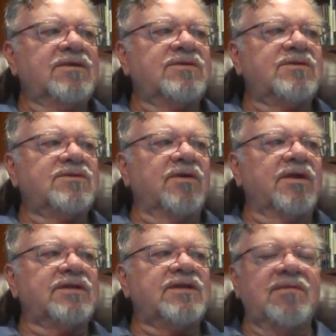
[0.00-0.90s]
This was
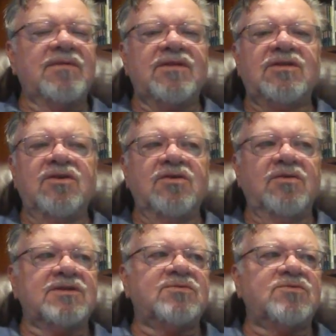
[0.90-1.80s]
during a time the
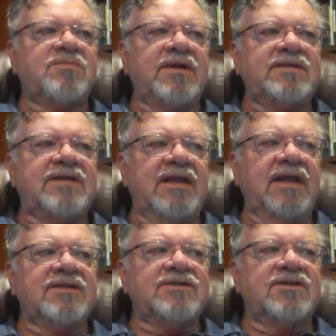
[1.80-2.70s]
U.S. was
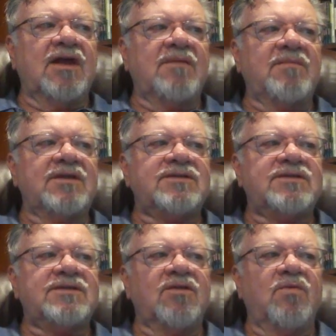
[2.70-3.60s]
maintaining its
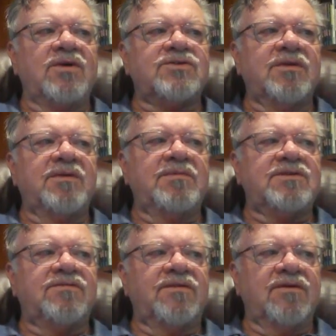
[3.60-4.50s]
dominance in the Western
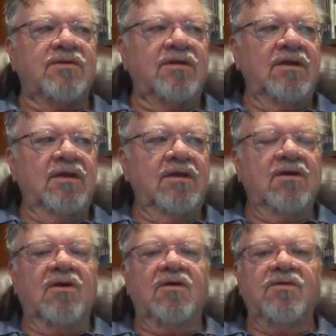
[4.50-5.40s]
Hemisphere,
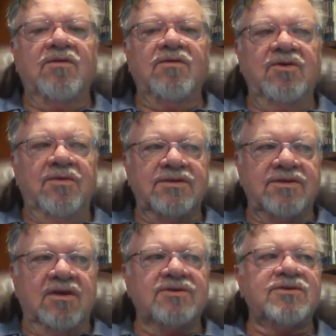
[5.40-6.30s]
although the
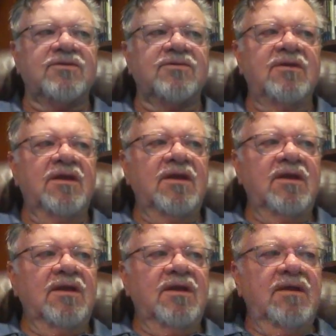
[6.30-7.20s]
U.S. also
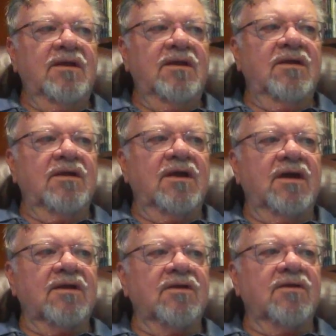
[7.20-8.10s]

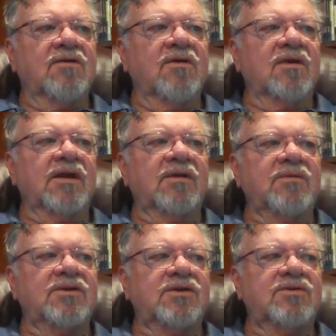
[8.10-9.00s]
concurrently
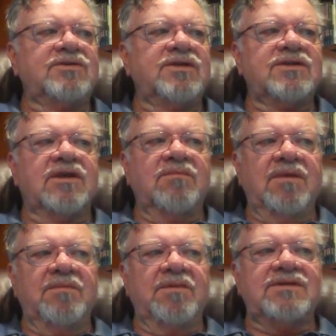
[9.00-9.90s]
reduced its
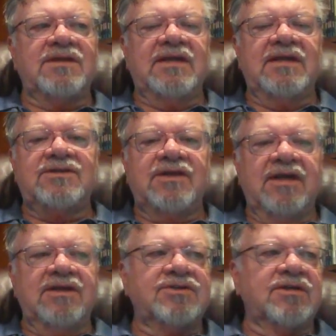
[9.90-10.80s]
commitments in East
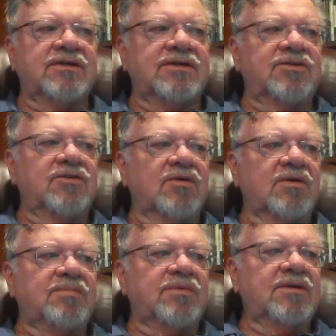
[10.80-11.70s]
Asia and
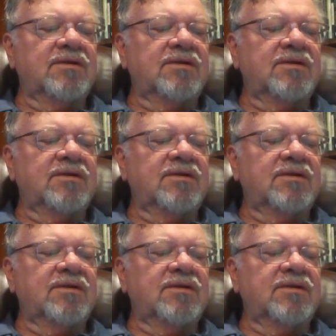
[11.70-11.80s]
Europe.